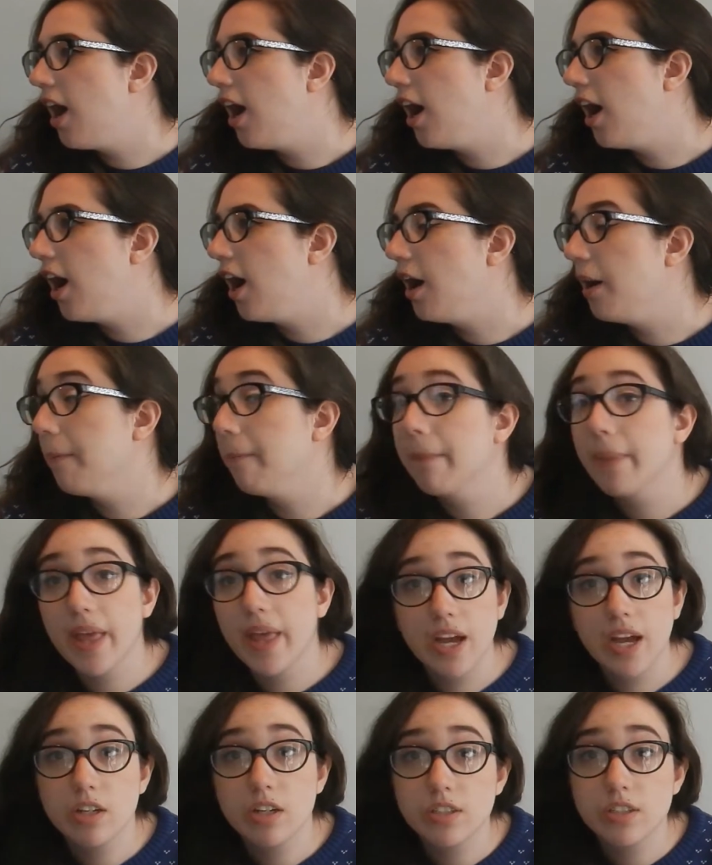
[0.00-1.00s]

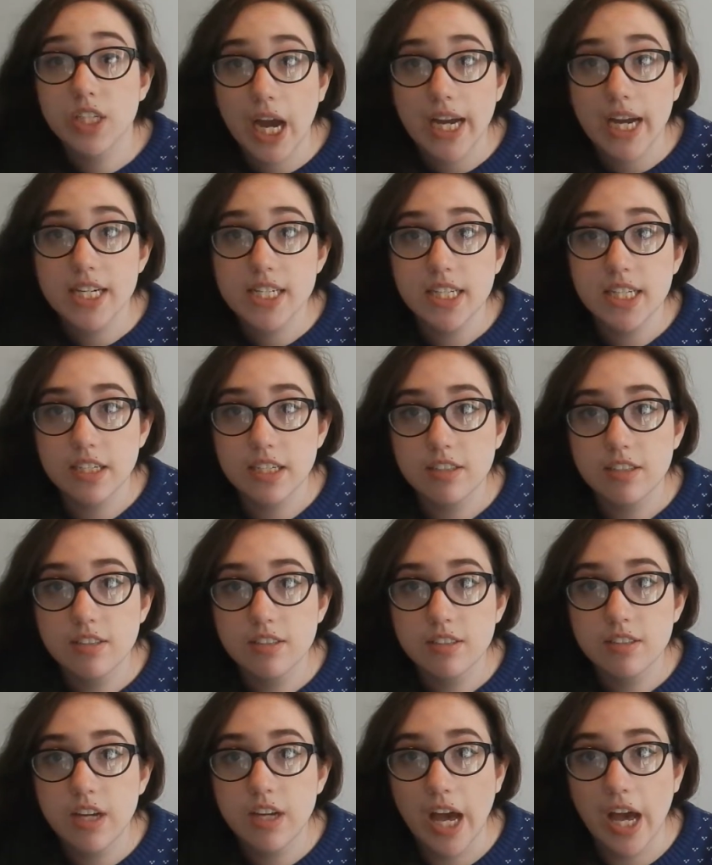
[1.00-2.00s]
And I did,
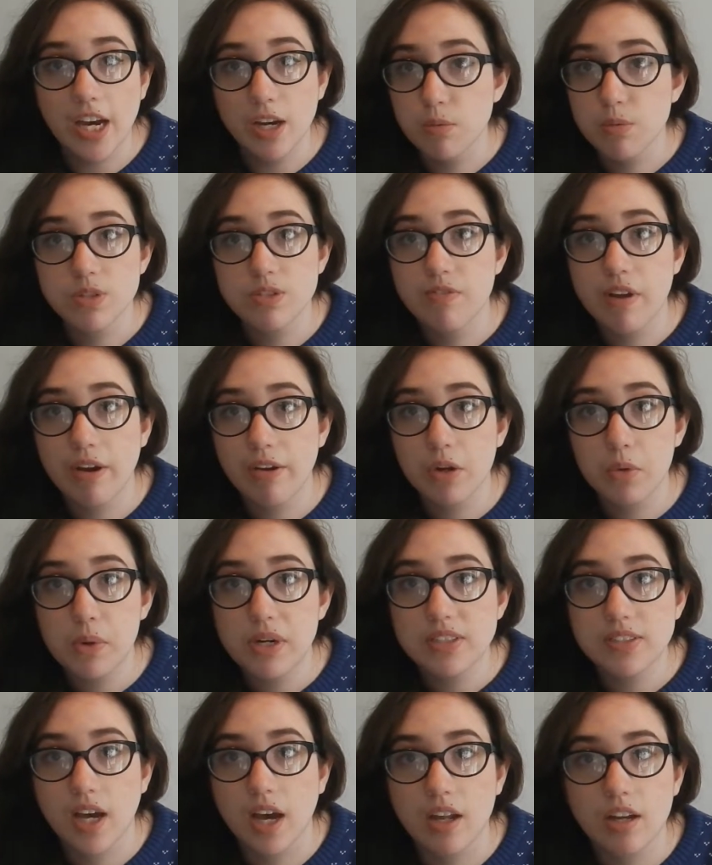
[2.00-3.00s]
and it was very
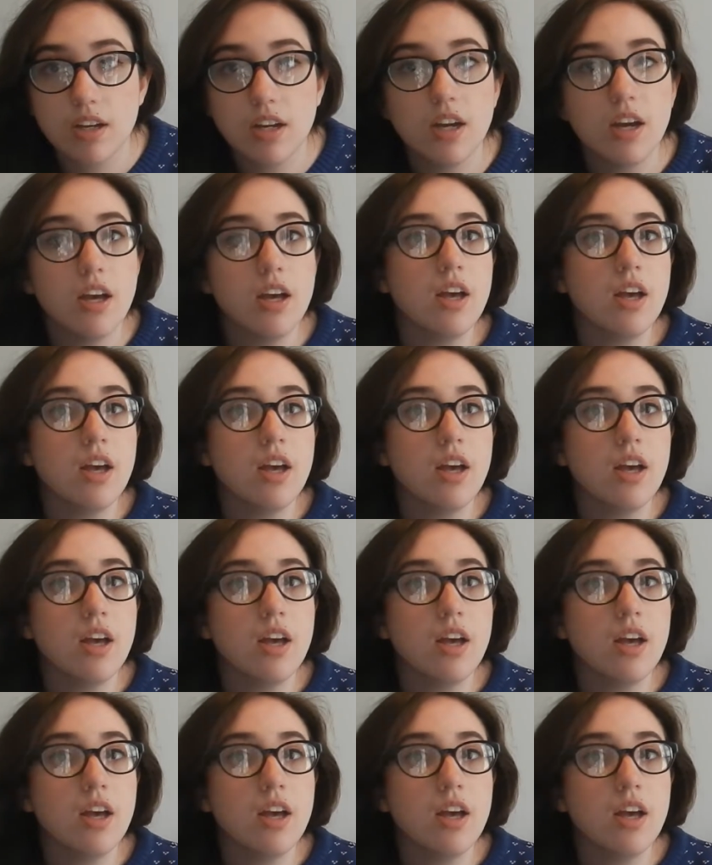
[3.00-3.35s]
well done.